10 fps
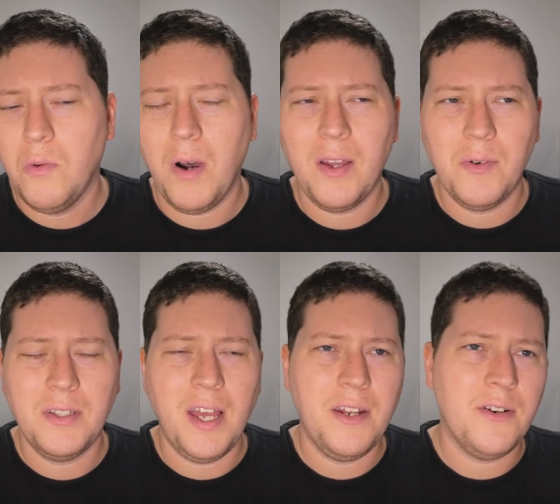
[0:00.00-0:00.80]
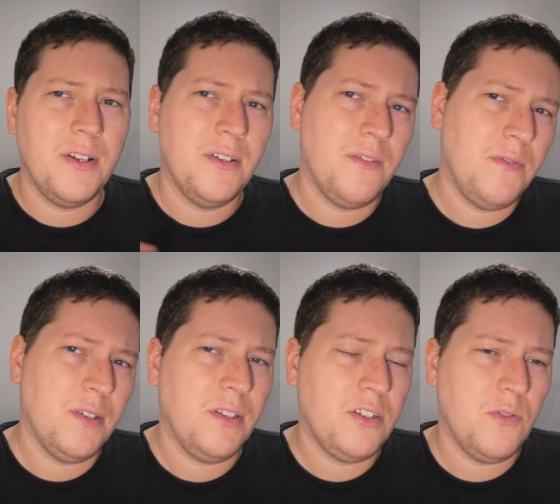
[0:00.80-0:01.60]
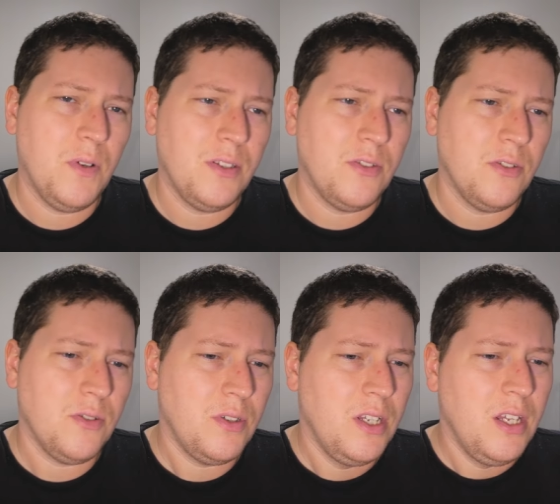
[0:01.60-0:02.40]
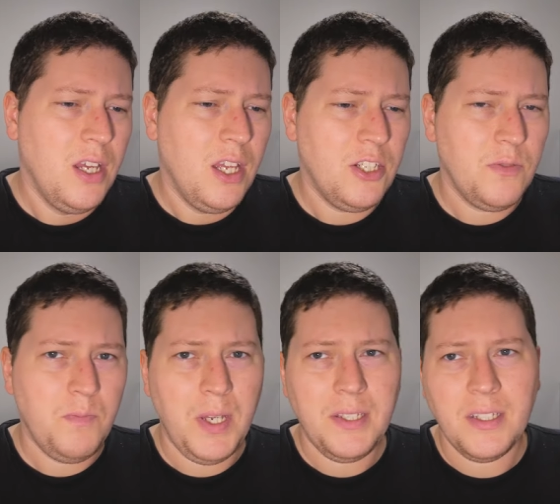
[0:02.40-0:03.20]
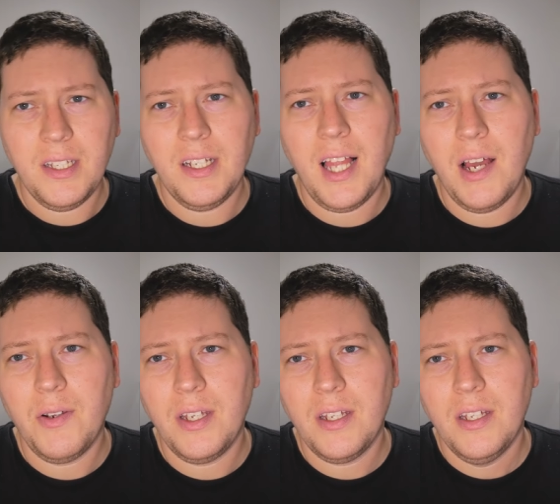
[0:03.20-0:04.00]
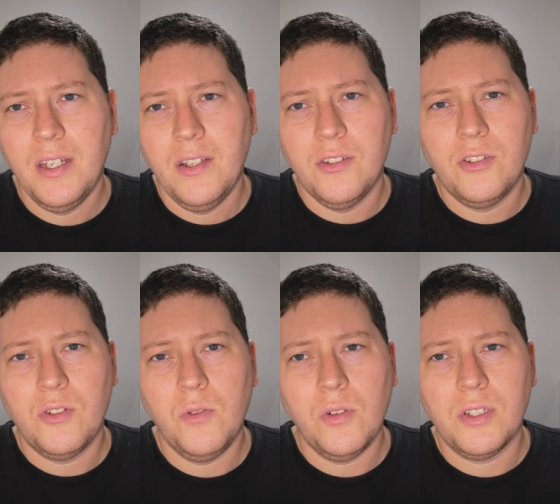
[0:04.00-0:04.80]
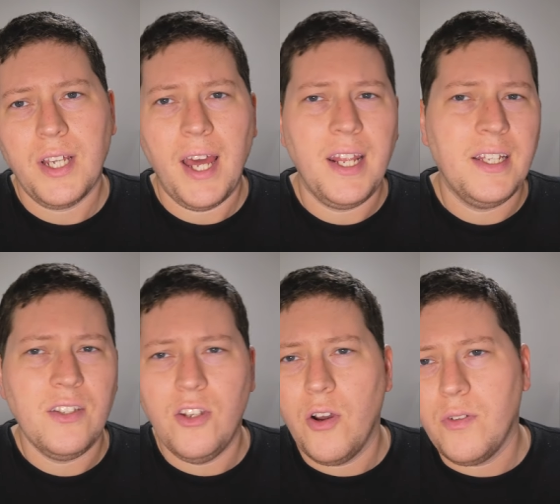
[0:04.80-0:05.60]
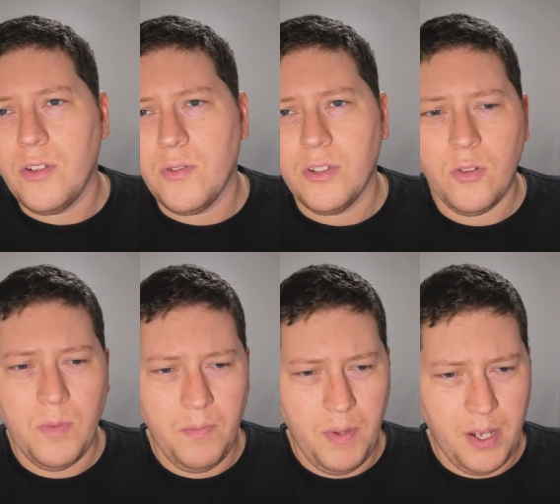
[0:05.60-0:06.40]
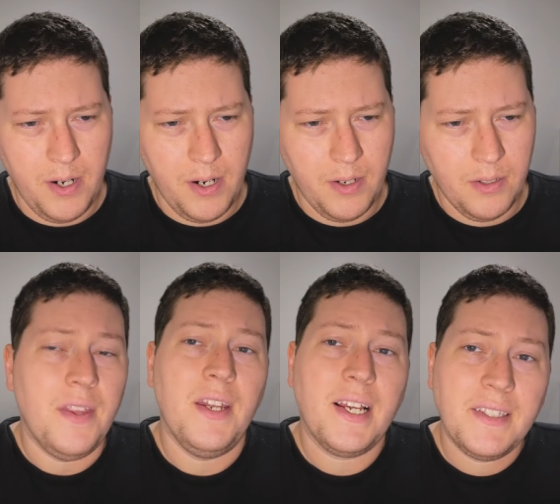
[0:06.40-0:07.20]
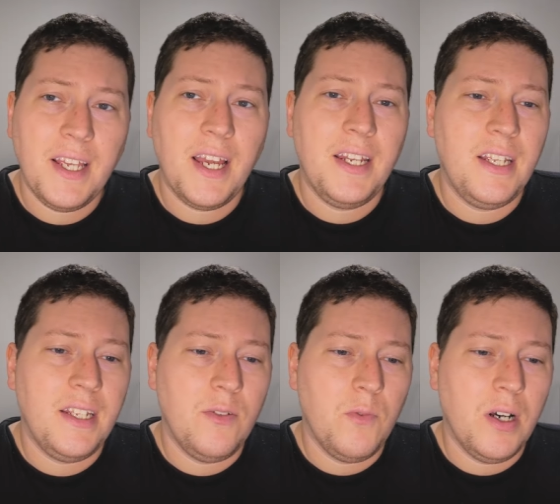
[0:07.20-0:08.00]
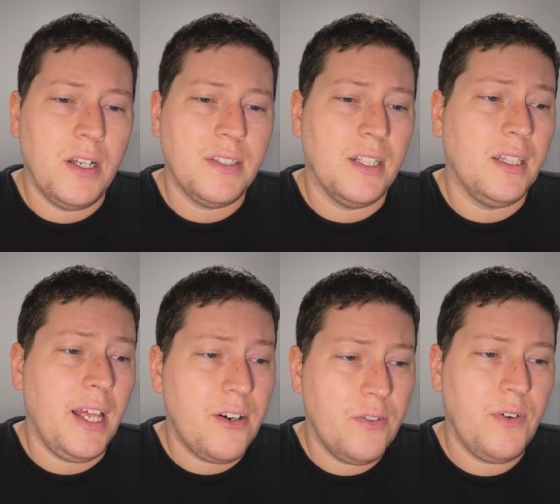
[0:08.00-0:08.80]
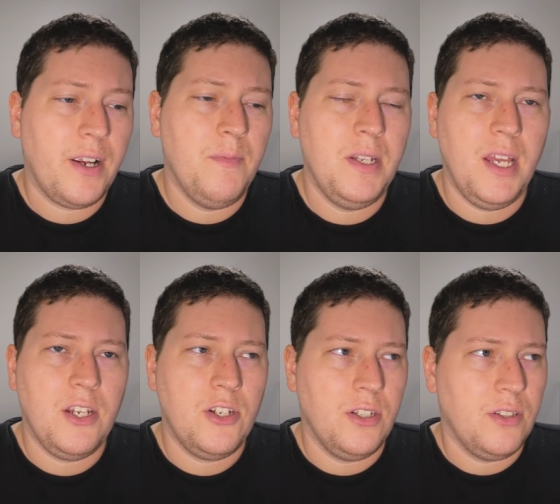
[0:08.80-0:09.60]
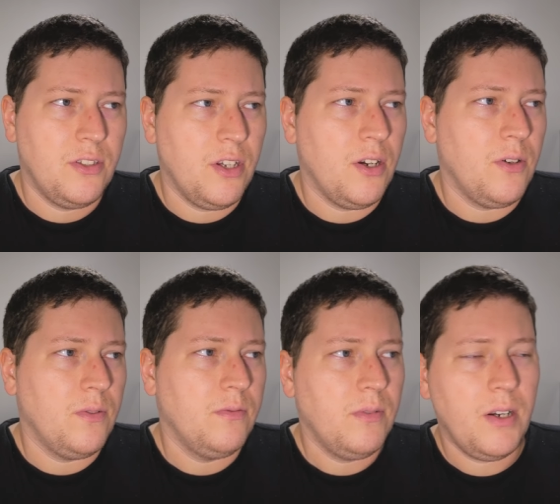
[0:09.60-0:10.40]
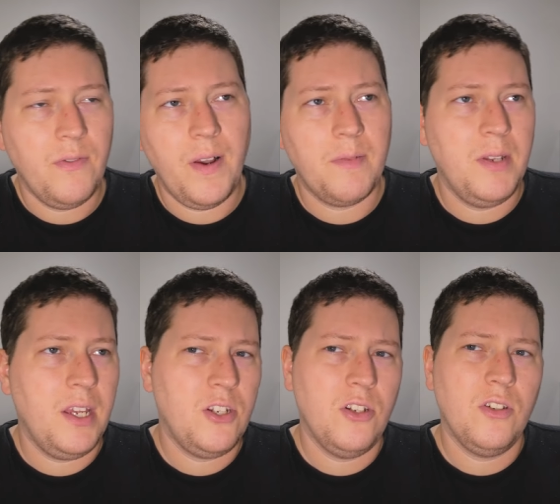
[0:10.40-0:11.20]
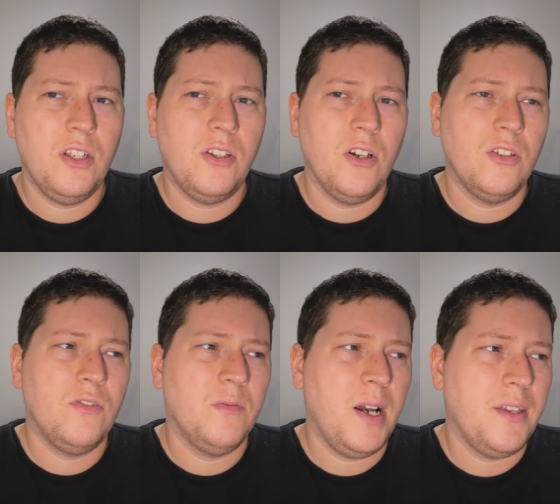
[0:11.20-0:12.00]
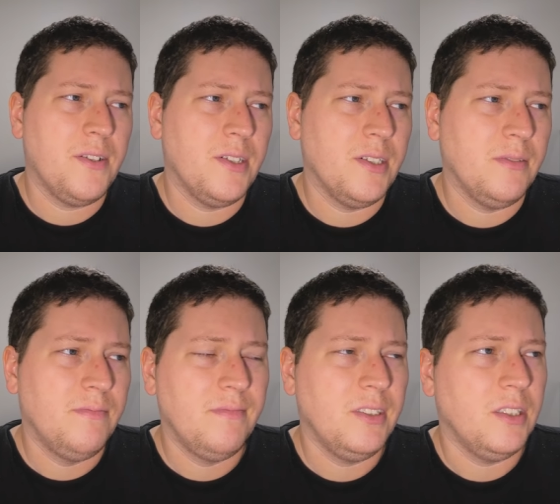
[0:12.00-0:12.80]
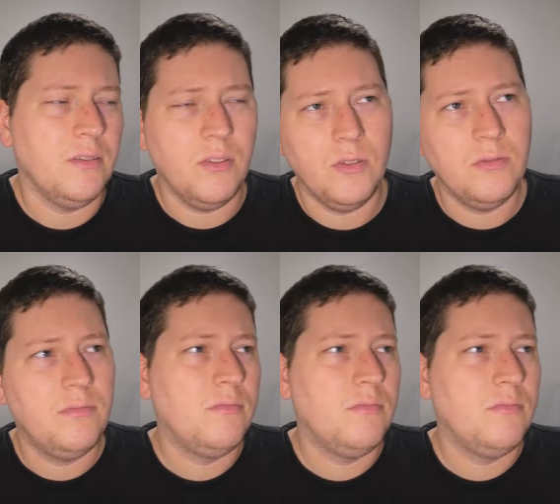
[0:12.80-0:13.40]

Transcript: why you want to enter into the field that you want to, and just basically allowing the school to kind of get to know you a little bit better. Then the next thing I needed was a letter of recommendation. So letter of recommendation, you can get those from either, you know, old